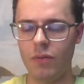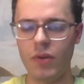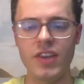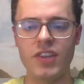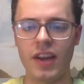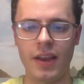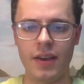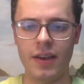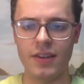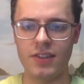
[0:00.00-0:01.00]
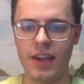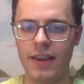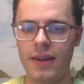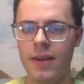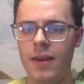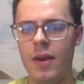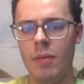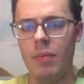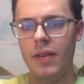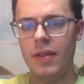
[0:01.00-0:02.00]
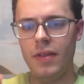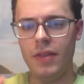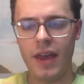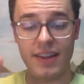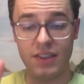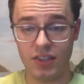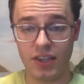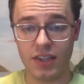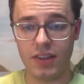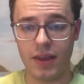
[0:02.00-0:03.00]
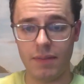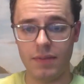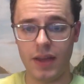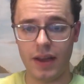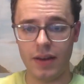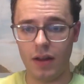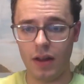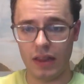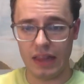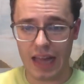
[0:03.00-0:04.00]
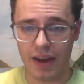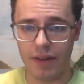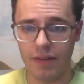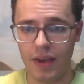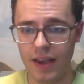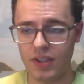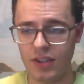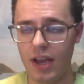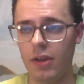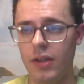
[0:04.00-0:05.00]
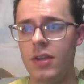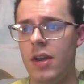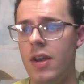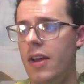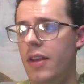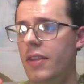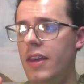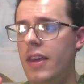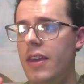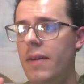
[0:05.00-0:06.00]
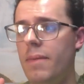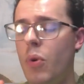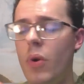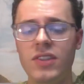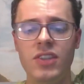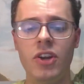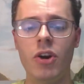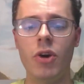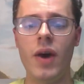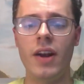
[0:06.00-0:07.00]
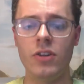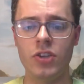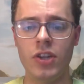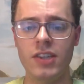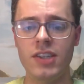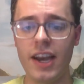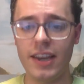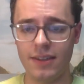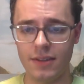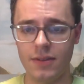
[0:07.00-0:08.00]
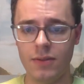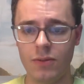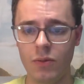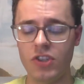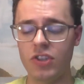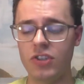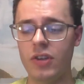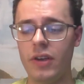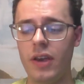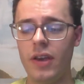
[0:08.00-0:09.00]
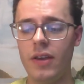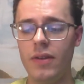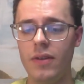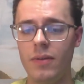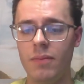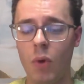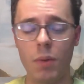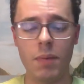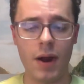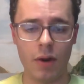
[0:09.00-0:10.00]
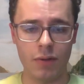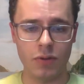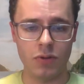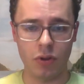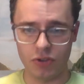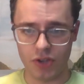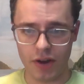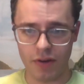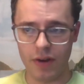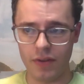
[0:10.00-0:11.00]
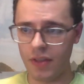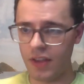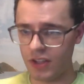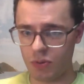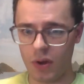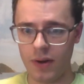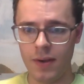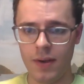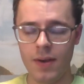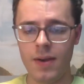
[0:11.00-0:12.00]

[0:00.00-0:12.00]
reasoning in a second, but they had 6 of them. They had a lot of AC outlets. The .0 Energy Titan, which is a more powerful solar generator than this one,